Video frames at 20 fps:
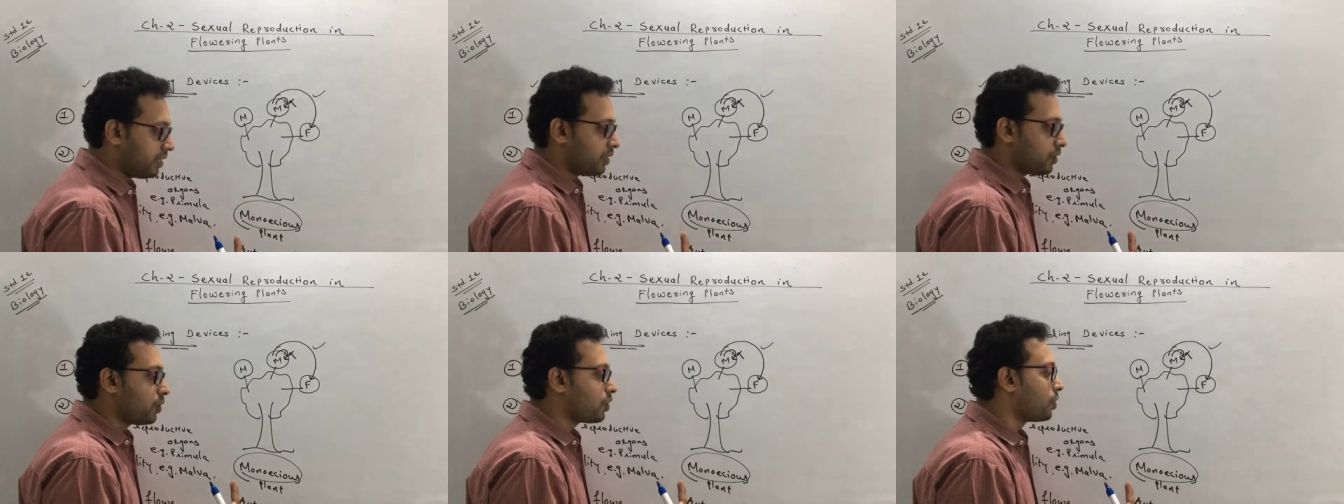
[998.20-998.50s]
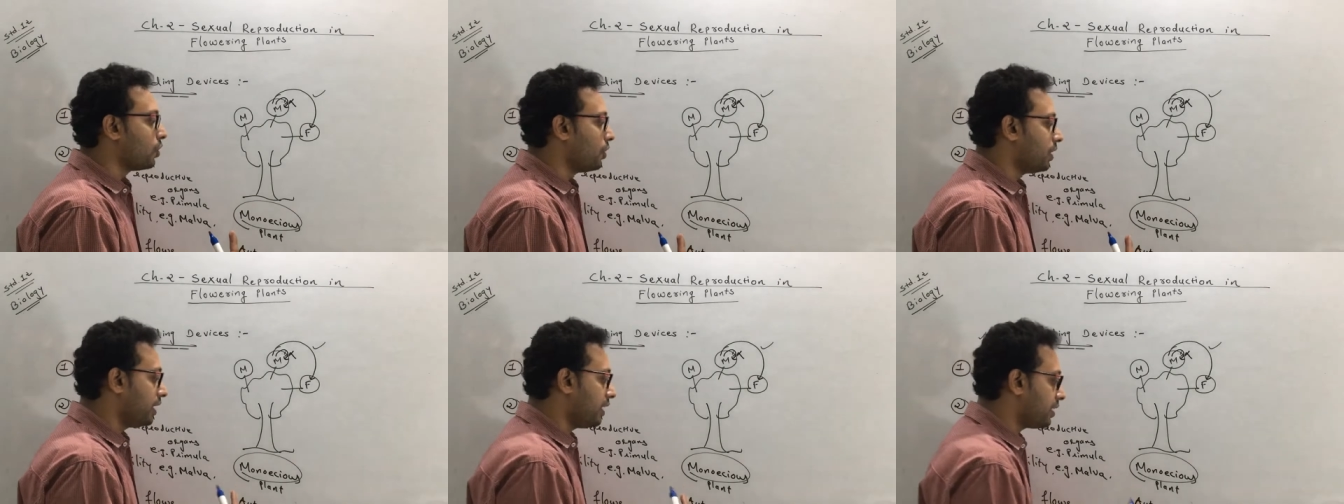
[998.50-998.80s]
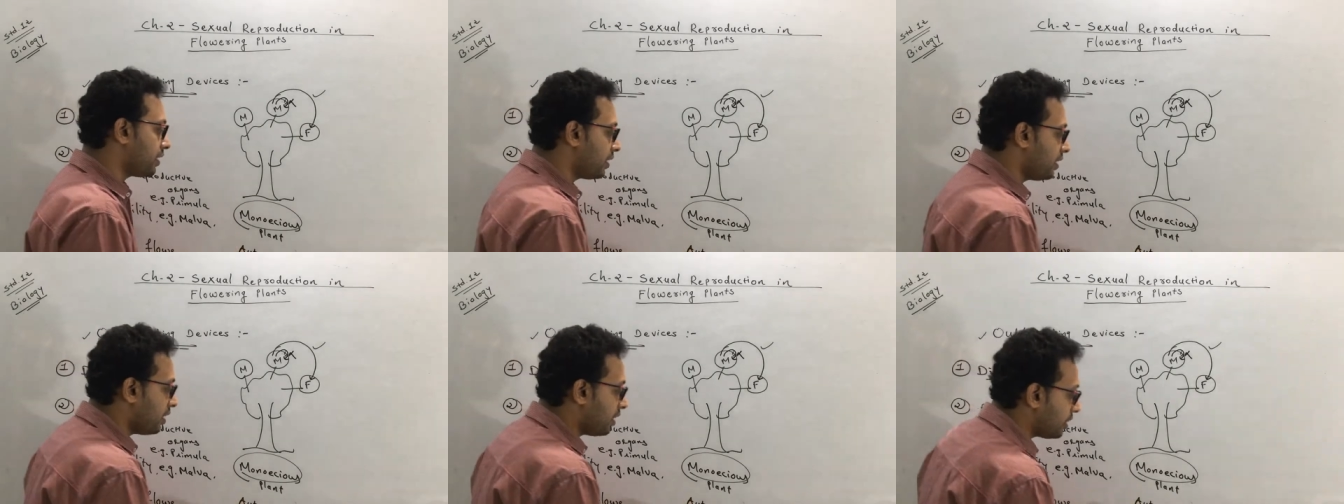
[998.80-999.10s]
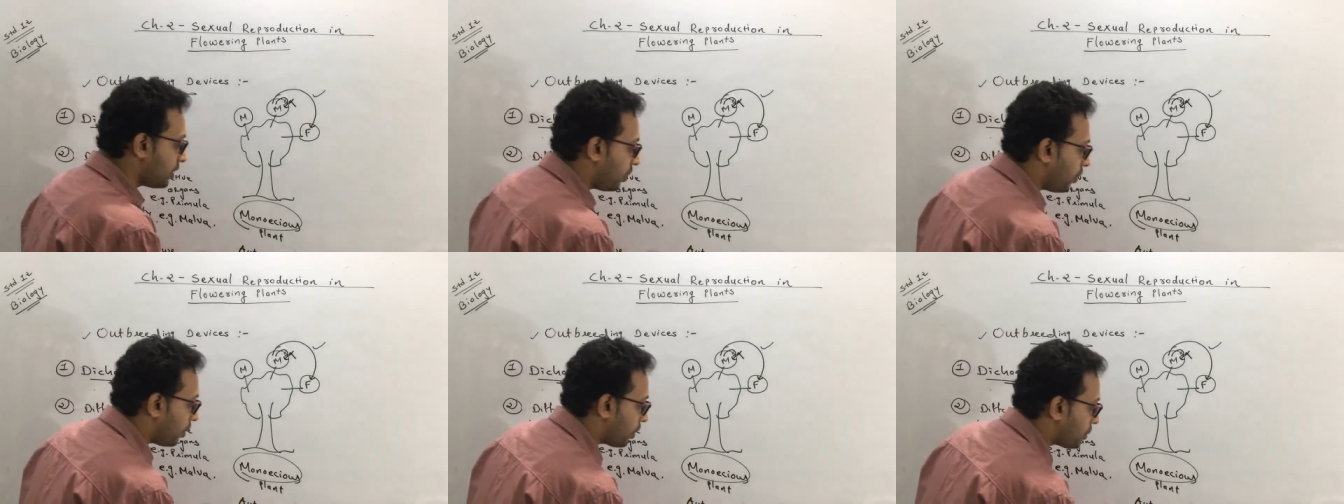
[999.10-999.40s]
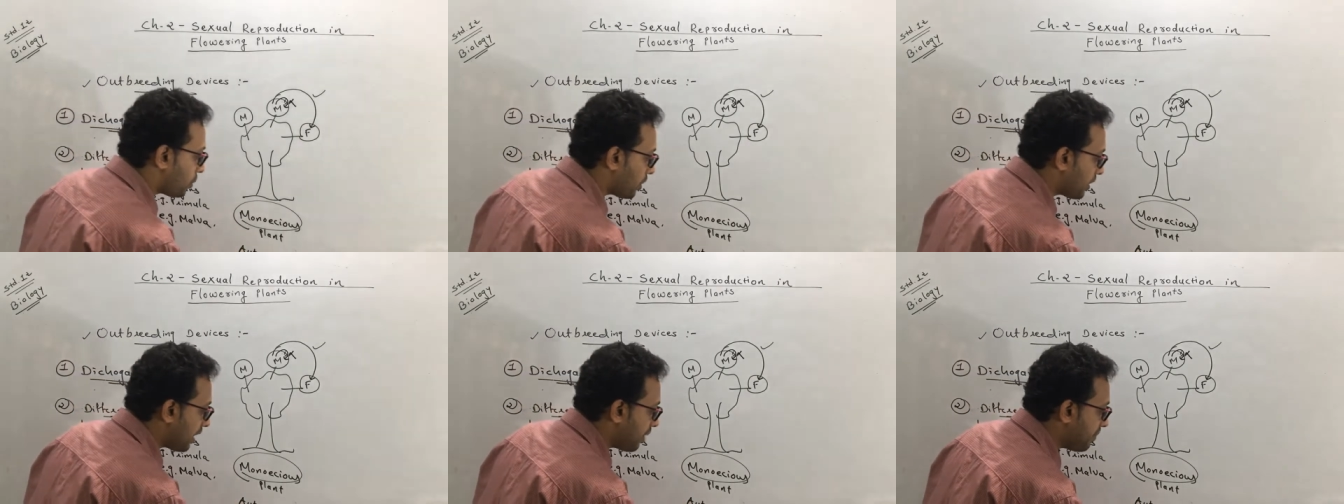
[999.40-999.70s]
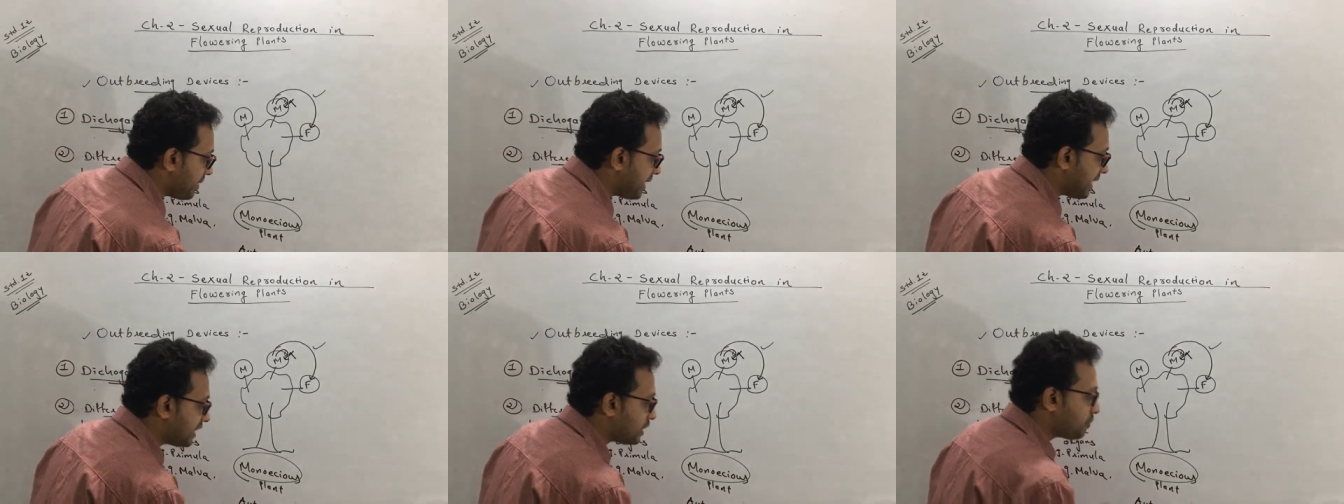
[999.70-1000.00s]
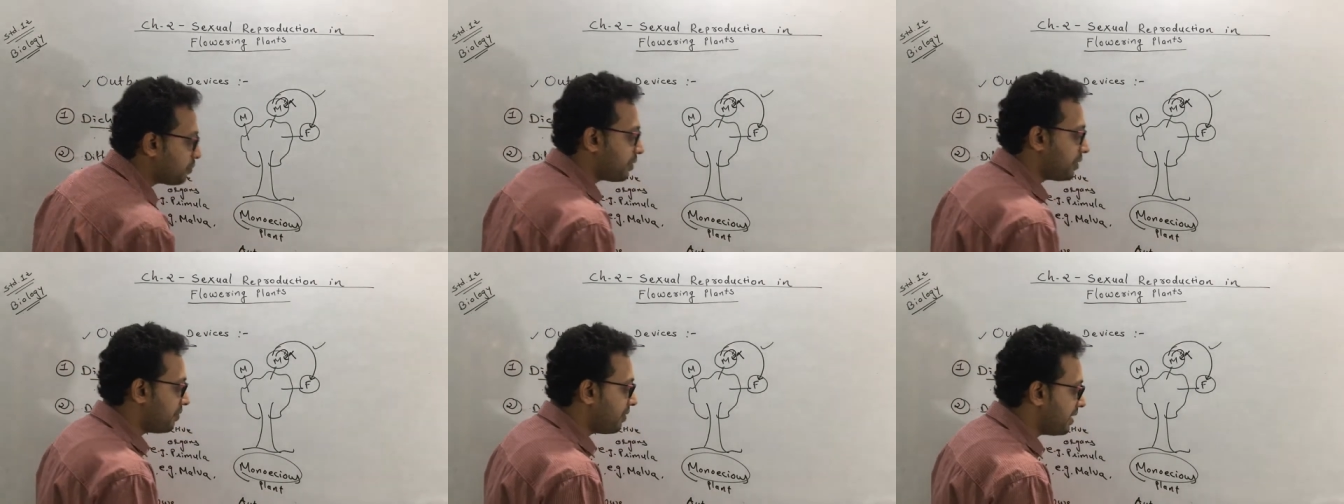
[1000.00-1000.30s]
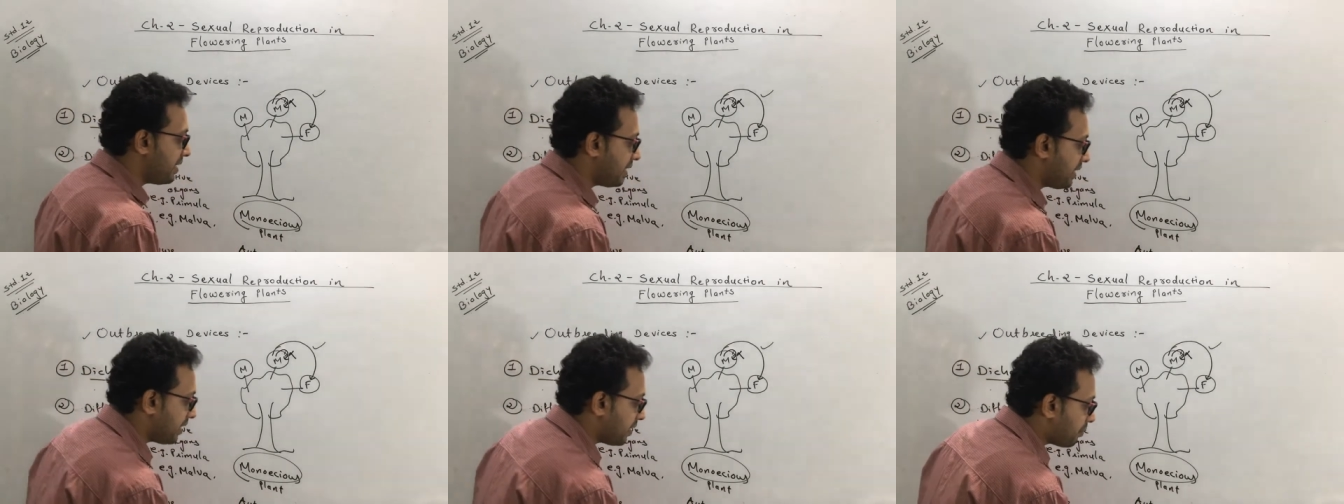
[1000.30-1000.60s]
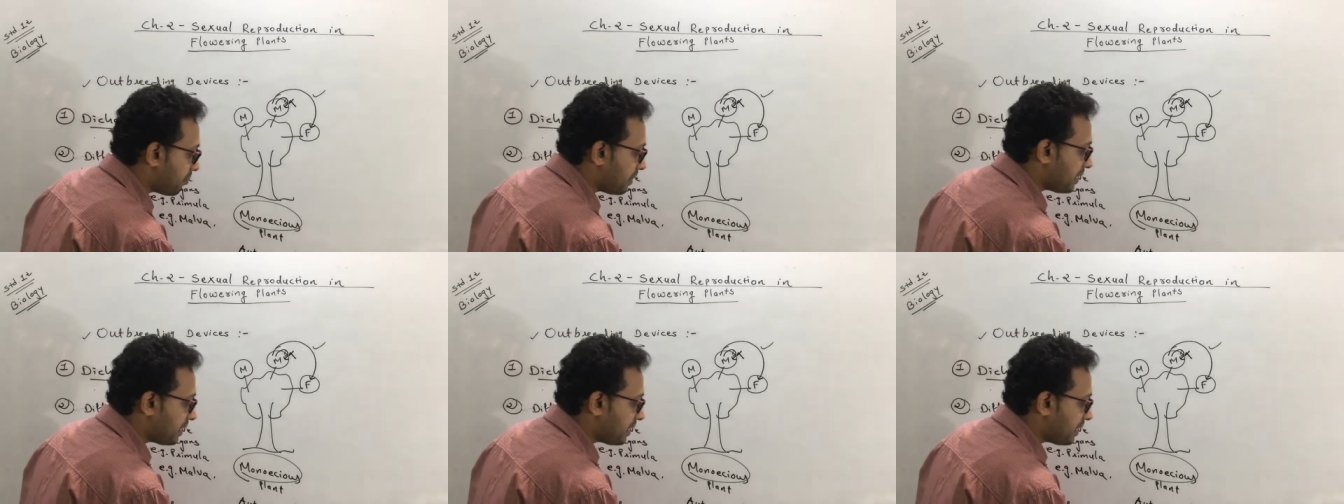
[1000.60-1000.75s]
coconut, the autogamy gets prevented,